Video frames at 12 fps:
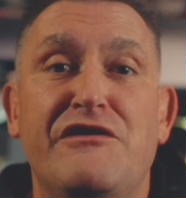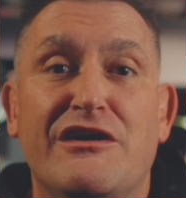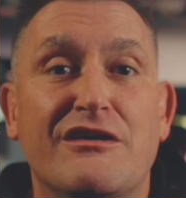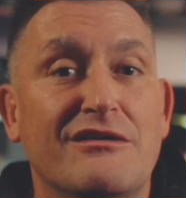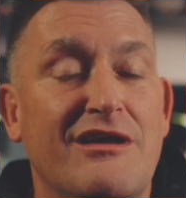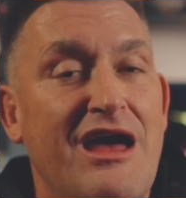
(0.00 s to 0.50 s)
I
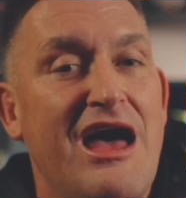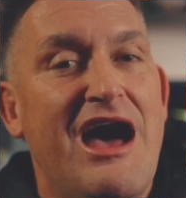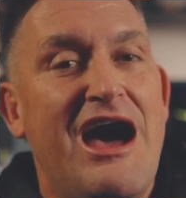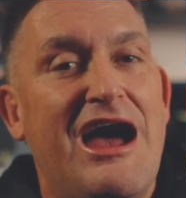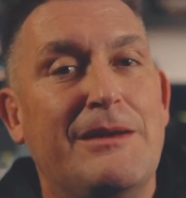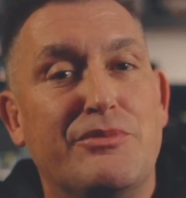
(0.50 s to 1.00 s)
figured
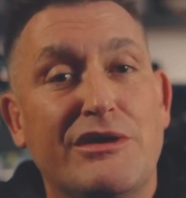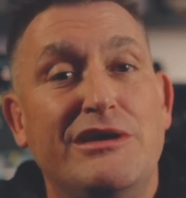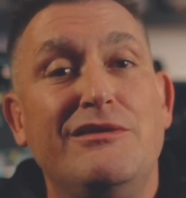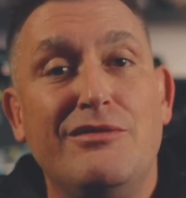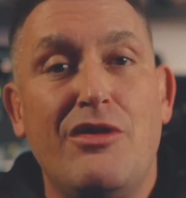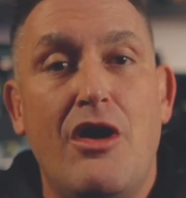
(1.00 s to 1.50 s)
I'd
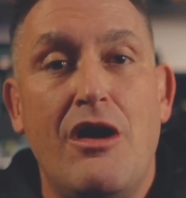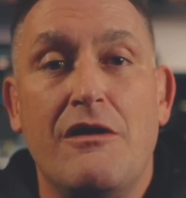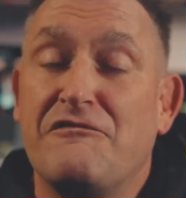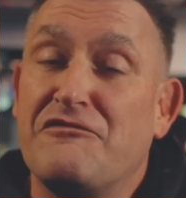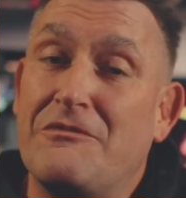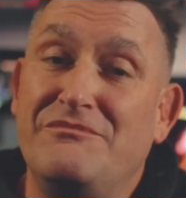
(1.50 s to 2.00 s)
bring you
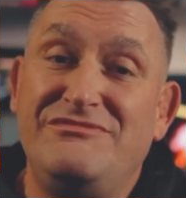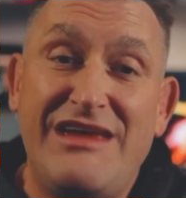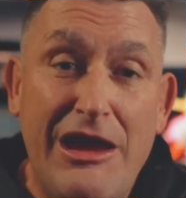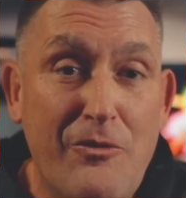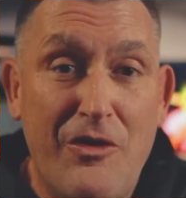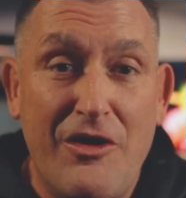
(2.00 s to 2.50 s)
along from
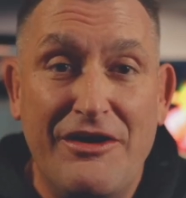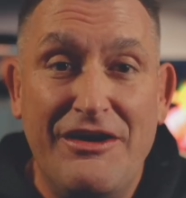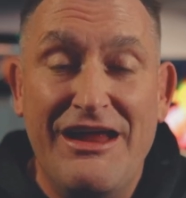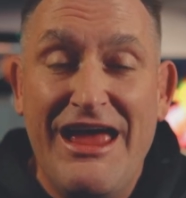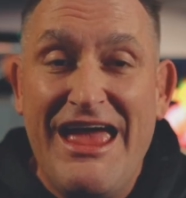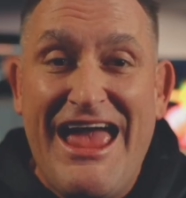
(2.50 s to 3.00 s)
day
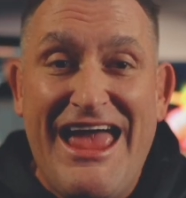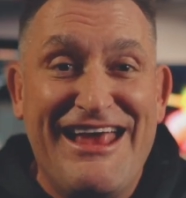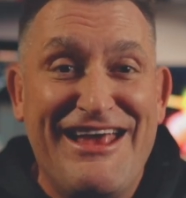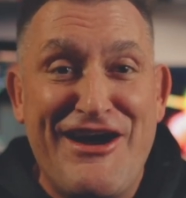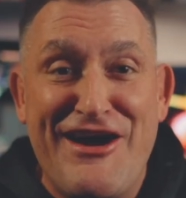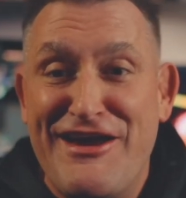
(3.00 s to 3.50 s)
one
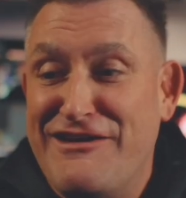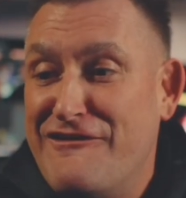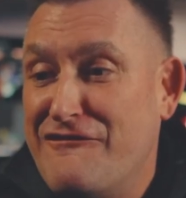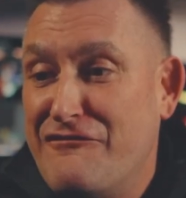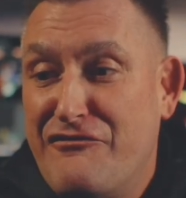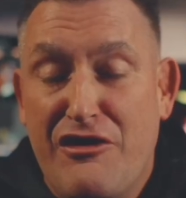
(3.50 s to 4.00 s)
and kind
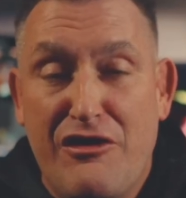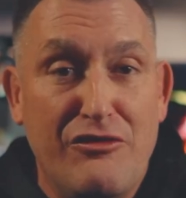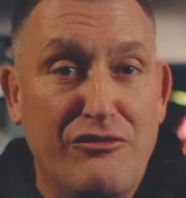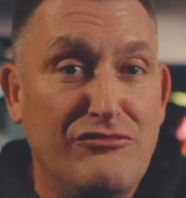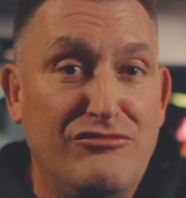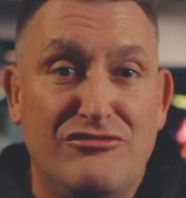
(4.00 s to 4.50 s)
of
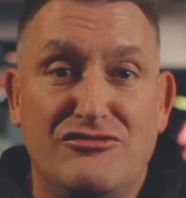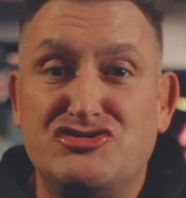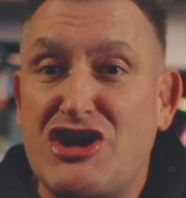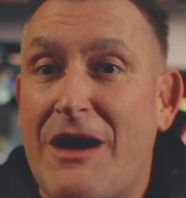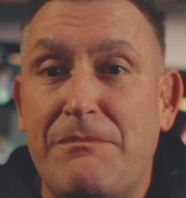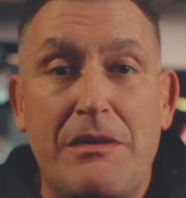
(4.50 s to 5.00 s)

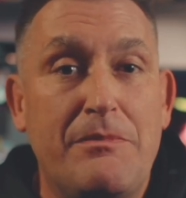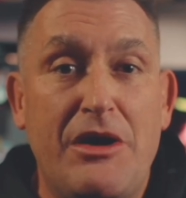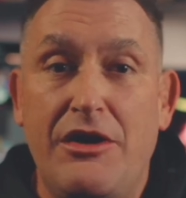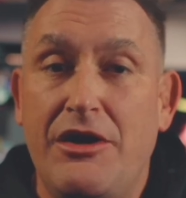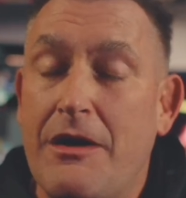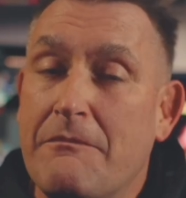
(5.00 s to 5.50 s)
chop up
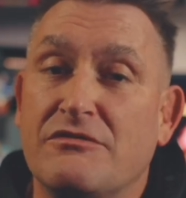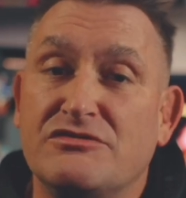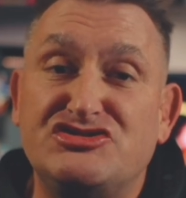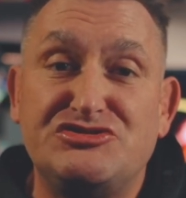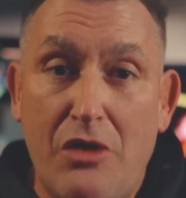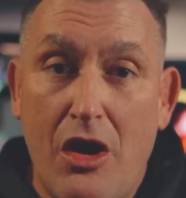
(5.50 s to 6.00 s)
a number
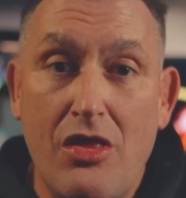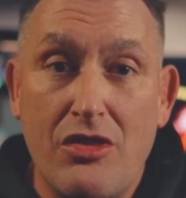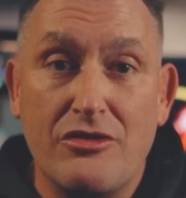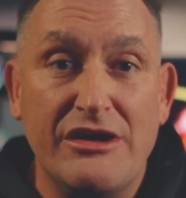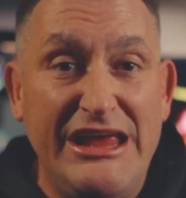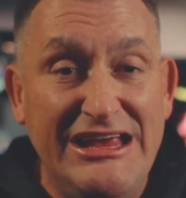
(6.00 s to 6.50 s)
of
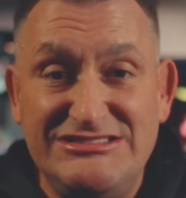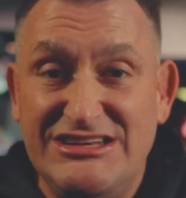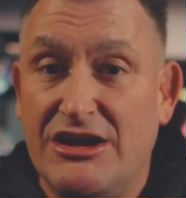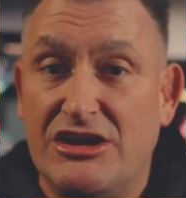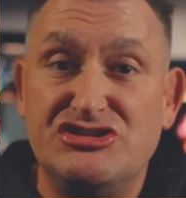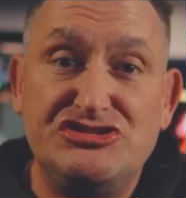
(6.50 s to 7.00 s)
smaller, easy
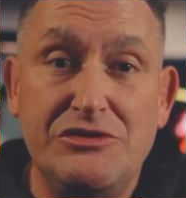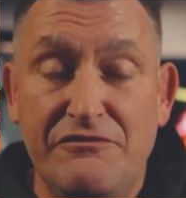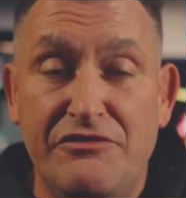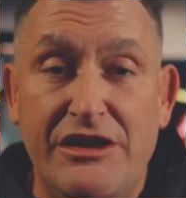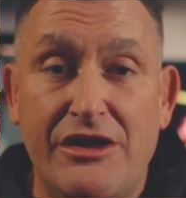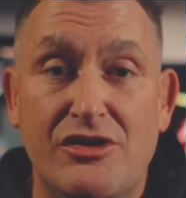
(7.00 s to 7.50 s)
to
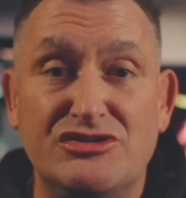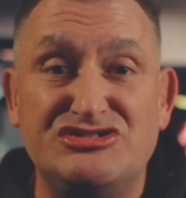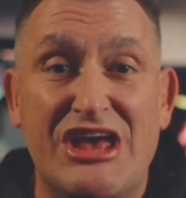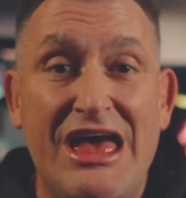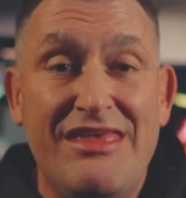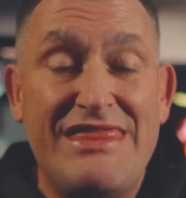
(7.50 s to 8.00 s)
consume
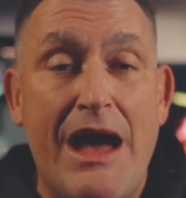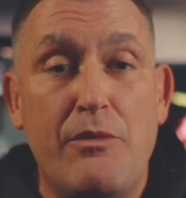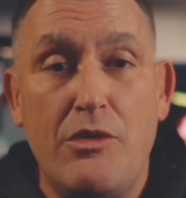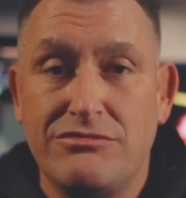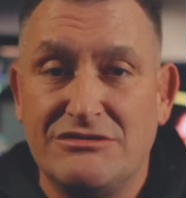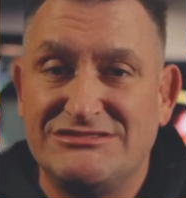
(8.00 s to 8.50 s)
videos that
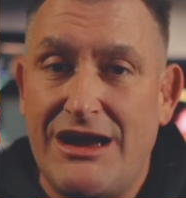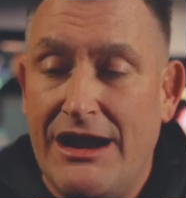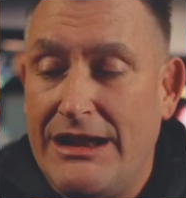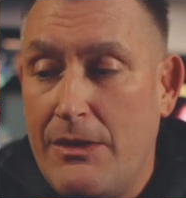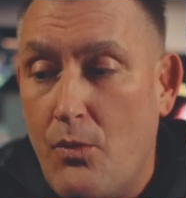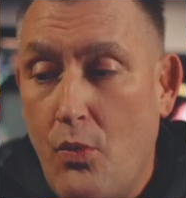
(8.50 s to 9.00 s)
will
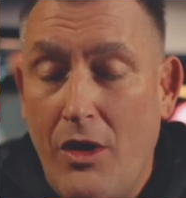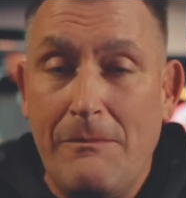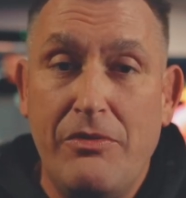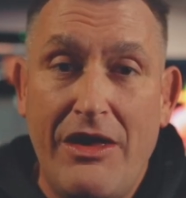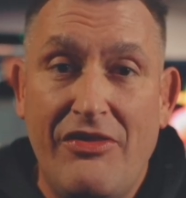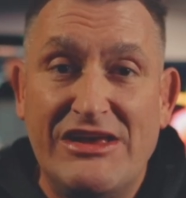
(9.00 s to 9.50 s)
reside in
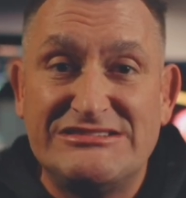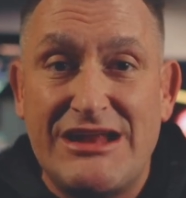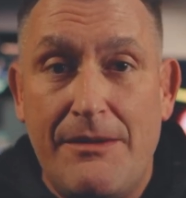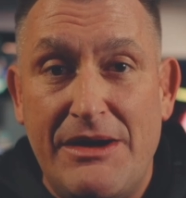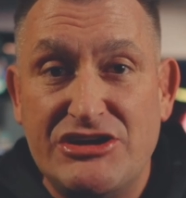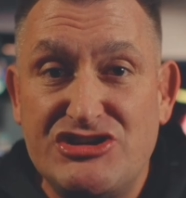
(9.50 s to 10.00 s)
one playlist
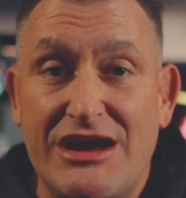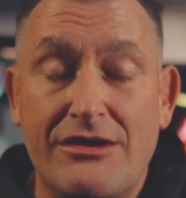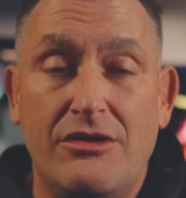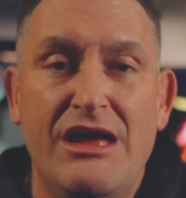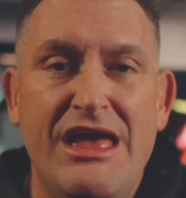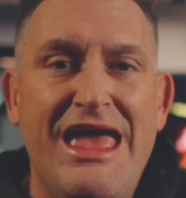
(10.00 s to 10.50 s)
on my
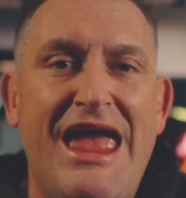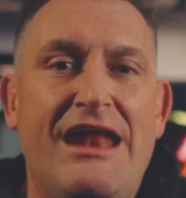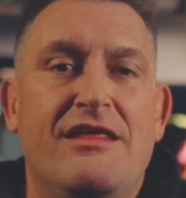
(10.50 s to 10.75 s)
channel.